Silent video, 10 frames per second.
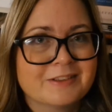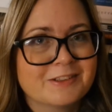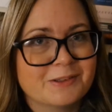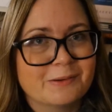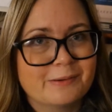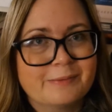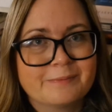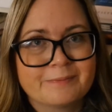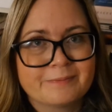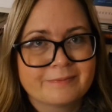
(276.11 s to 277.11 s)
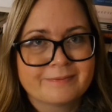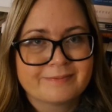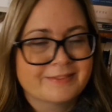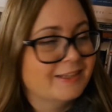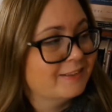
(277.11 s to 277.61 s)
So
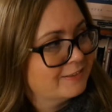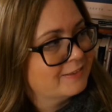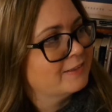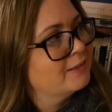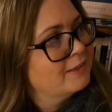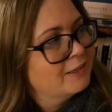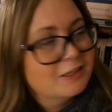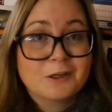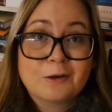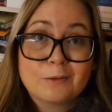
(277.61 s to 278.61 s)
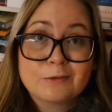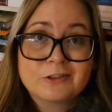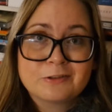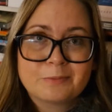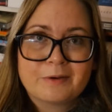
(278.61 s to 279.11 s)
yes,
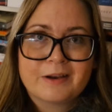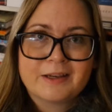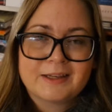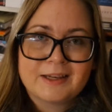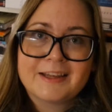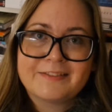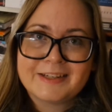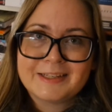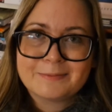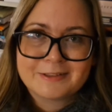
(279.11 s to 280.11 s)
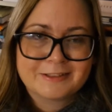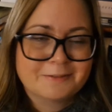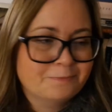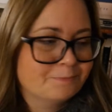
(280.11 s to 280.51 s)
Ghost by Henrik Ibsen.